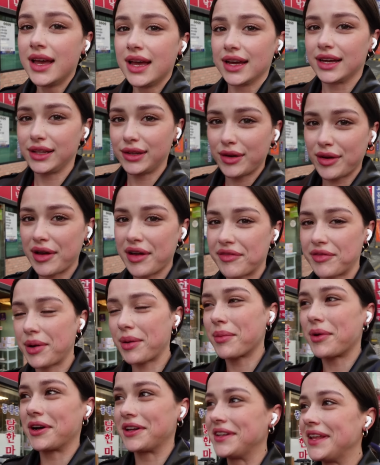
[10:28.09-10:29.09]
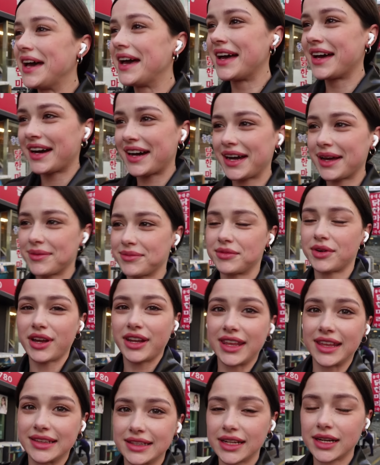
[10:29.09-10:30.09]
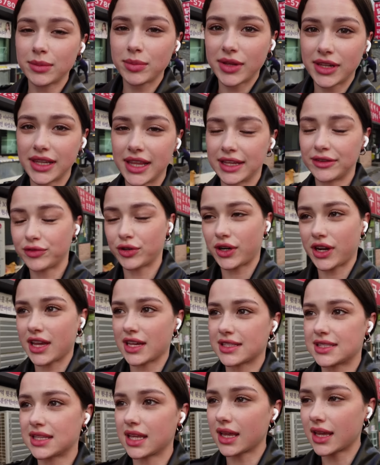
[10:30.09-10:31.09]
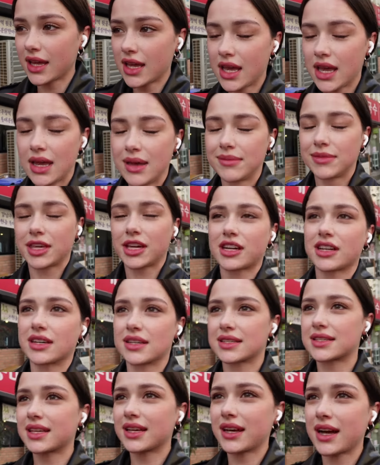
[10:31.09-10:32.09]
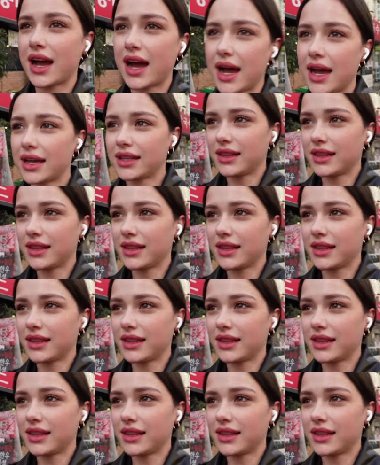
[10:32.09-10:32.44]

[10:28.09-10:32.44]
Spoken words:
Hello everyone, I'm running a little bit late for casting because I